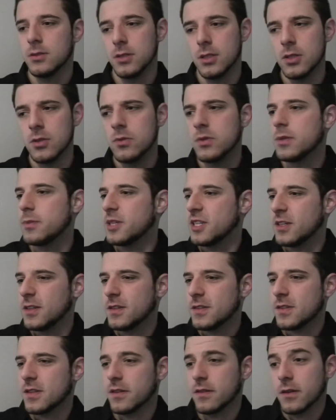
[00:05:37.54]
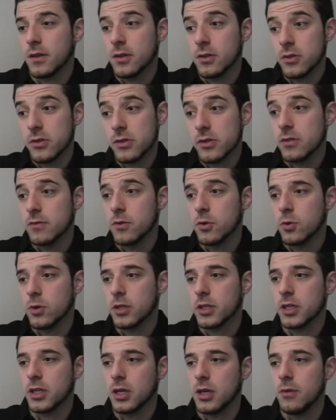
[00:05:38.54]
No, to be honest, I think you're just
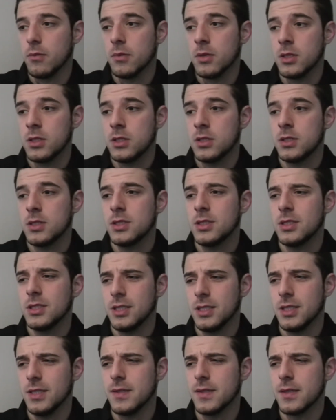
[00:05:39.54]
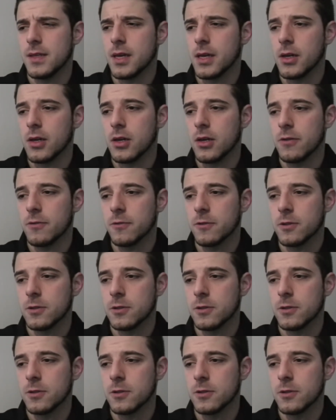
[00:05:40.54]
overworking him. He needs a day off.